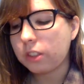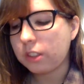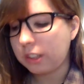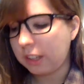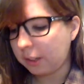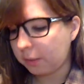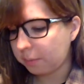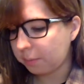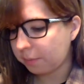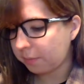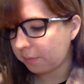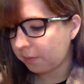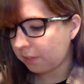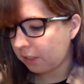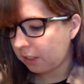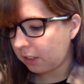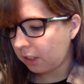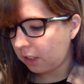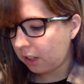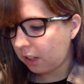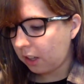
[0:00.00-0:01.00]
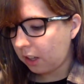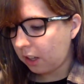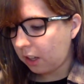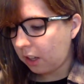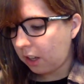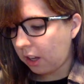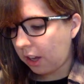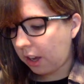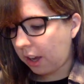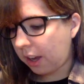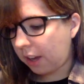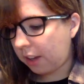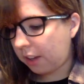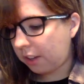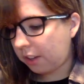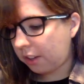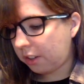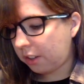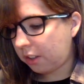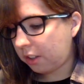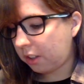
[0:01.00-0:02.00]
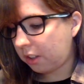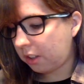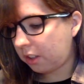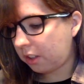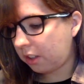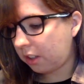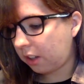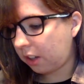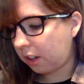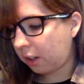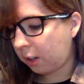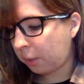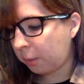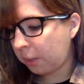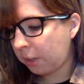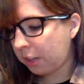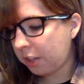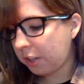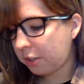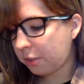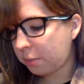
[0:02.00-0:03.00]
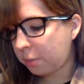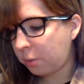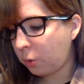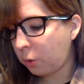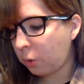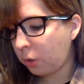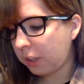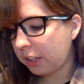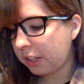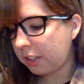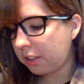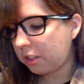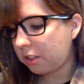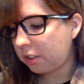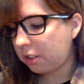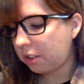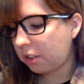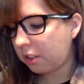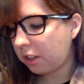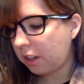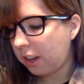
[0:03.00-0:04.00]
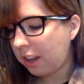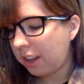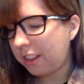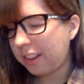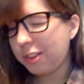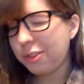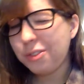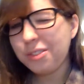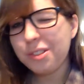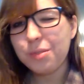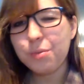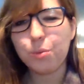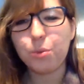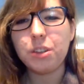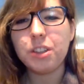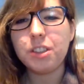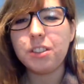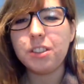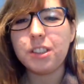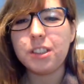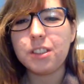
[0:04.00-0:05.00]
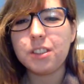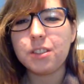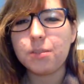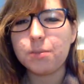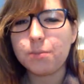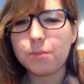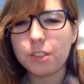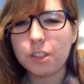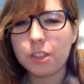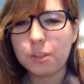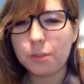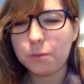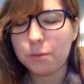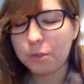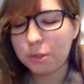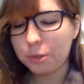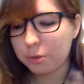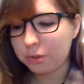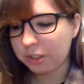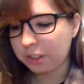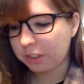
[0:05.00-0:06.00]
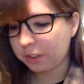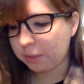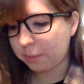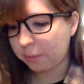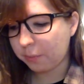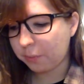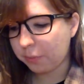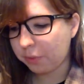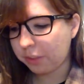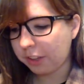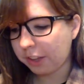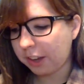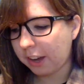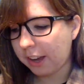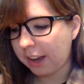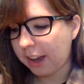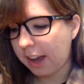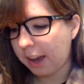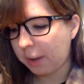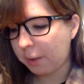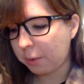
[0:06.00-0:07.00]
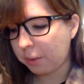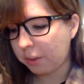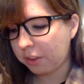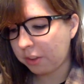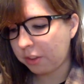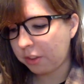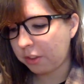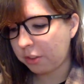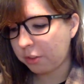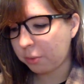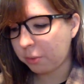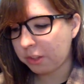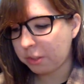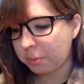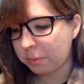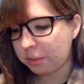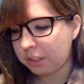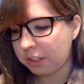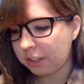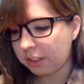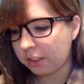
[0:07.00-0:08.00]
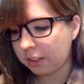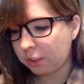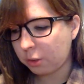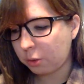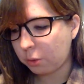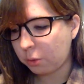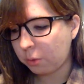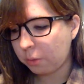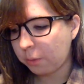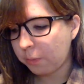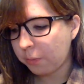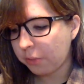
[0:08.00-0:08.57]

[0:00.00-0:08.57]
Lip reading: Yeah. And muddiest point, the only really confusing thing I had with this week's material